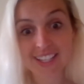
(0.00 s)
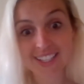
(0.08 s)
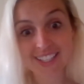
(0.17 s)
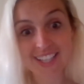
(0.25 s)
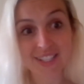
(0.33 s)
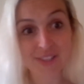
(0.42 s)

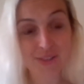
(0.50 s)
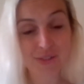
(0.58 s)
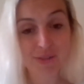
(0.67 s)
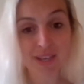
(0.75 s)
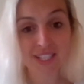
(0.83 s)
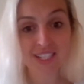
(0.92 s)
says another
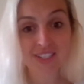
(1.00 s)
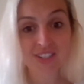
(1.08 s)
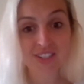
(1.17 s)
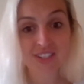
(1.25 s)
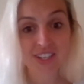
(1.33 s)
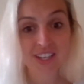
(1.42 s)

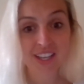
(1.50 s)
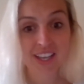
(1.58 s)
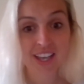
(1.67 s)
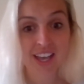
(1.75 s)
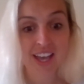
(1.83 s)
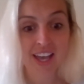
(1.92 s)
message.
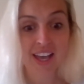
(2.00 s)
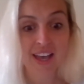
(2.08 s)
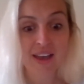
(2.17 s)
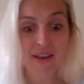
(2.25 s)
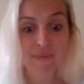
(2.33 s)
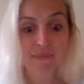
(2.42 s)

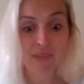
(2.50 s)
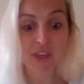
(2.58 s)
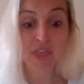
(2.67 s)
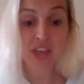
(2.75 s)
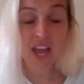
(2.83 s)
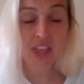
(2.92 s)
A
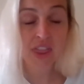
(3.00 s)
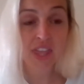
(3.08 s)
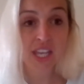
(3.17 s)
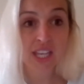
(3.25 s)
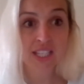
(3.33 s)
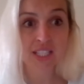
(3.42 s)
third
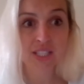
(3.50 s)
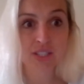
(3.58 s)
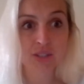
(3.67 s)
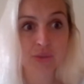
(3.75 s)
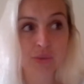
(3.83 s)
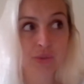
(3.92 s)
thing is
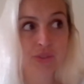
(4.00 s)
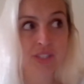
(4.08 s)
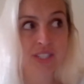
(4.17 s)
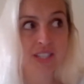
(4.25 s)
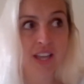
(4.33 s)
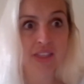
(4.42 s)
to
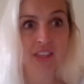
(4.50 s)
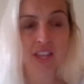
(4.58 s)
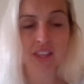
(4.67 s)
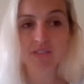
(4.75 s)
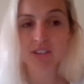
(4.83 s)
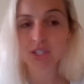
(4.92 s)
understand that
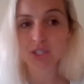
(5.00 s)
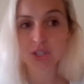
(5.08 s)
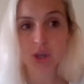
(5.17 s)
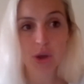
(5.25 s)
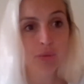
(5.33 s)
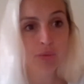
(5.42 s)
there is
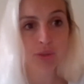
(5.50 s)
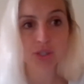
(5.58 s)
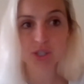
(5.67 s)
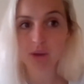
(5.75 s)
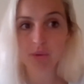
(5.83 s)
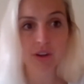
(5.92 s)
so much
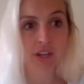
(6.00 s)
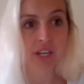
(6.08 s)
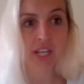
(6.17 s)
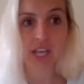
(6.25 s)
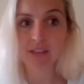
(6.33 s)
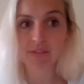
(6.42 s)
going on in a
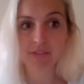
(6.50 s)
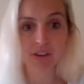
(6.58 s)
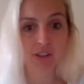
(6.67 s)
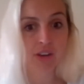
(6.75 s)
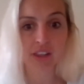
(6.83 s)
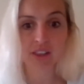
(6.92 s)
game for a
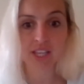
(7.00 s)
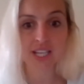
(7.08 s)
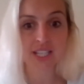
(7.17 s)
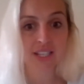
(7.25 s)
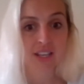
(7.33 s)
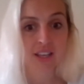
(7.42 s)
young
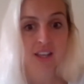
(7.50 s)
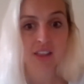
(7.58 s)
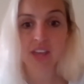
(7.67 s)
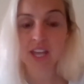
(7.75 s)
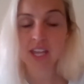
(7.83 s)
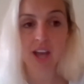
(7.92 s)
athlete.
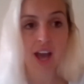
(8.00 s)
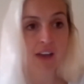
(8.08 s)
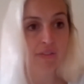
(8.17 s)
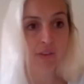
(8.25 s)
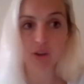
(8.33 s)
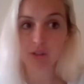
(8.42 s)
They
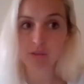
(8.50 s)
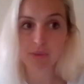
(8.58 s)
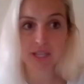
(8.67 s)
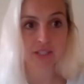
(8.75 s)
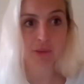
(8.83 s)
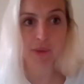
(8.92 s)
haven't got the
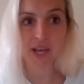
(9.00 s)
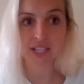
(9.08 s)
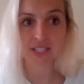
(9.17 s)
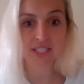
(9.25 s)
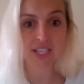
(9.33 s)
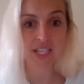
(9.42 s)
mental
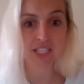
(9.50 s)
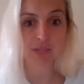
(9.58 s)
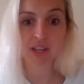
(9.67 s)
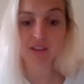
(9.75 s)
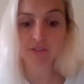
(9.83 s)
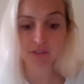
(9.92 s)
capacity to
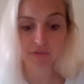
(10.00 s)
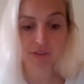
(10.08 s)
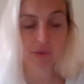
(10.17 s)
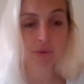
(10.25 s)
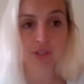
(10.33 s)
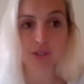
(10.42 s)
be able to
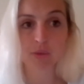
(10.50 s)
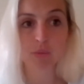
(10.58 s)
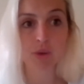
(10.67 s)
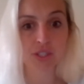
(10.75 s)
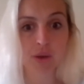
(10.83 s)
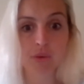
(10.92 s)
focus on
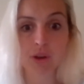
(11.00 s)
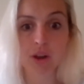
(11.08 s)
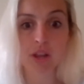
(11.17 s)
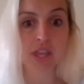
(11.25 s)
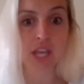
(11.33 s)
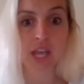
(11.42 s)
what's going on
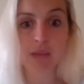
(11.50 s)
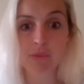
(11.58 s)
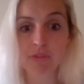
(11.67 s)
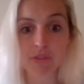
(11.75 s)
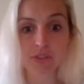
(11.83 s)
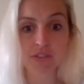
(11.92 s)
in the game in
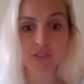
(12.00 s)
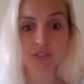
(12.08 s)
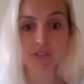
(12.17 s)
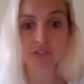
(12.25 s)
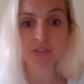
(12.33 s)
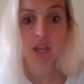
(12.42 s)
front of
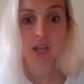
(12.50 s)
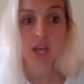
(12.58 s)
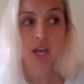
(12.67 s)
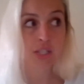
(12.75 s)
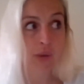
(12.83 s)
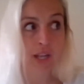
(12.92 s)
them,
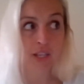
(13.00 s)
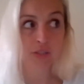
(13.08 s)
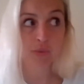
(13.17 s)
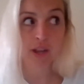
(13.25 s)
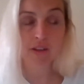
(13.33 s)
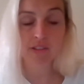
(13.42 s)
as well as
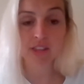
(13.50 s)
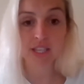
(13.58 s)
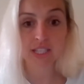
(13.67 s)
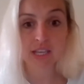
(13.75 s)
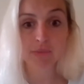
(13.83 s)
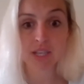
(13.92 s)
where are their
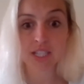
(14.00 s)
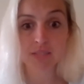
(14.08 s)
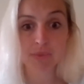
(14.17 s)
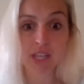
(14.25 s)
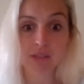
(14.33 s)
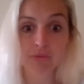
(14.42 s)
teammates
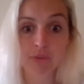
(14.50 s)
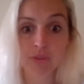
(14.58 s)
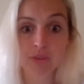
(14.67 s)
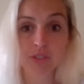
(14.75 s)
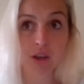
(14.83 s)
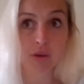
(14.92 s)
making
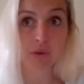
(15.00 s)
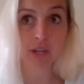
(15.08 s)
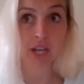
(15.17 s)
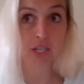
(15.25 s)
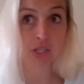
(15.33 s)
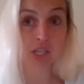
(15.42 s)
runs. Oh, and
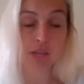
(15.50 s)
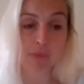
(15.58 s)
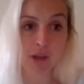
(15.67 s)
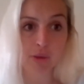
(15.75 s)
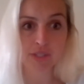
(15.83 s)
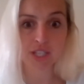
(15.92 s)
actually my
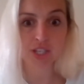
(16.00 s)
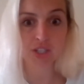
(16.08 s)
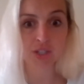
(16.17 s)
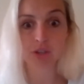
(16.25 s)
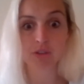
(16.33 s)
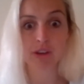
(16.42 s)

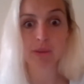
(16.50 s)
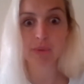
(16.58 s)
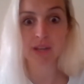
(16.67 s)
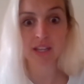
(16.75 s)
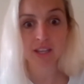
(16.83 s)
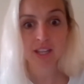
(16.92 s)
opposition are creeping
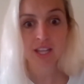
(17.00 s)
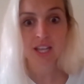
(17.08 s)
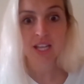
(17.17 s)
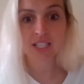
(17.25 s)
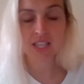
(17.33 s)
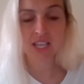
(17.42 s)
in
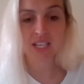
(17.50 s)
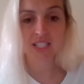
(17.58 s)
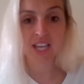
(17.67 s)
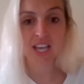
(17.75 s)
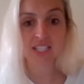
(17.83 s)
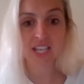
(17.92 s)
to this
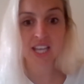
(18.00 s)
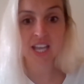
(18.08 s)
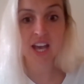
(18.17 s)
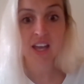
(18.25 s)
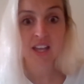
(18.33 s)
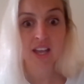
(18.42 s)
third
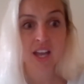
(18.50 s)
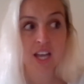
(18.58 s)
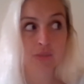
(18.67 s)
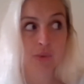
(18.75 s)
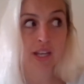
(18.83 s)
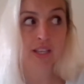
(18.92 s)
here,
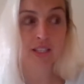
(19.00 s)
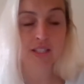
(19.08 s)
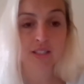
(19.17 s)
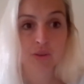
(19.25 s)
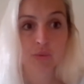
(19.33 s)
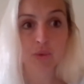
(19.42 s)
as well as
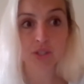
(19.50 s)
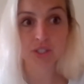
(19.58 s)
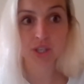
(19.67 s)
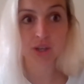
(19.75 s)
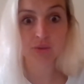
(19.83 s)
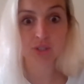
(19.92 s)
what's the
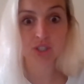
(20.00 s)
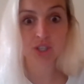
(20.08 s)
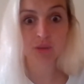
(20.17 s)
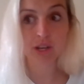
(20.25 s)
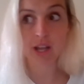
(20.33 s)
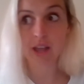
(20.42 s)
coach
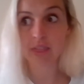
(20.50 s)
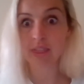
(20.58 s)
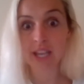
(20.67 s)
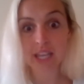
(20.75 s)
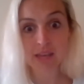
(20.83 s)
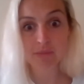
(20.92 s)
doing, and
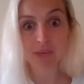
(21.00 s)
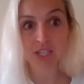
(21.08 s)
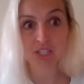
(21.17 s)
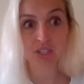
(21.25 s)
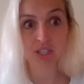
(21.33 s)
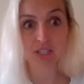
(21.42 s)
then key
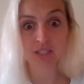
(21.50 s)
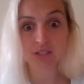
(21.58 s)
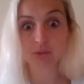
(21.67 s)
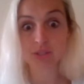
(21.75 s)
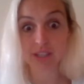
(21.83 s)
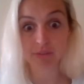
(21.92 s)
messages
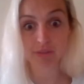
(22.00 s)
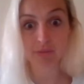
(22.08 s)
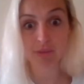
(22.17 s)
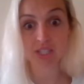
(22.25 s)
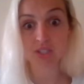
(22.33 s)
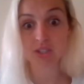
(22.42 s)
or different
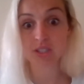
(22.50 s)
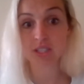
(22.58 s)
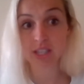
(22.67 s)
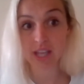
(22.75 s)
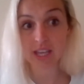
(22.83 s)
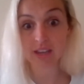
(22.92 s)
messages
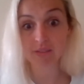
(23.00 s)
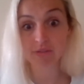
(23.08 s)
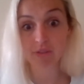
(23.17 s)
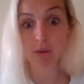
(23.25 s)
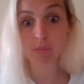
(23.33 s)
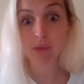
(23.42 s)
again
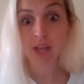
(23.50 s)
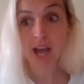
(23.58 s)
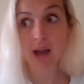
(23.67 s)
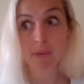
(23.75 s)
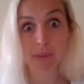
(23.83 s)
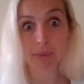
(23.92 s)
from,
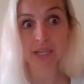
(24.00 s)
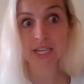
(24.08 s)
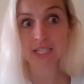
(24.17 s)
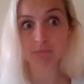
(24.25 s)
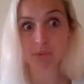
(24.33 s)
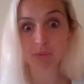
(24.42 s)
am I
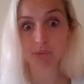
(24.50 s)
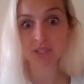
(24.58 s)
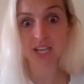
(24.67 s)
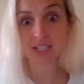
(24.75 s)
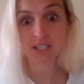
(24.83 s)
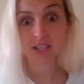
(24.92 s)
pleasing mum and dad?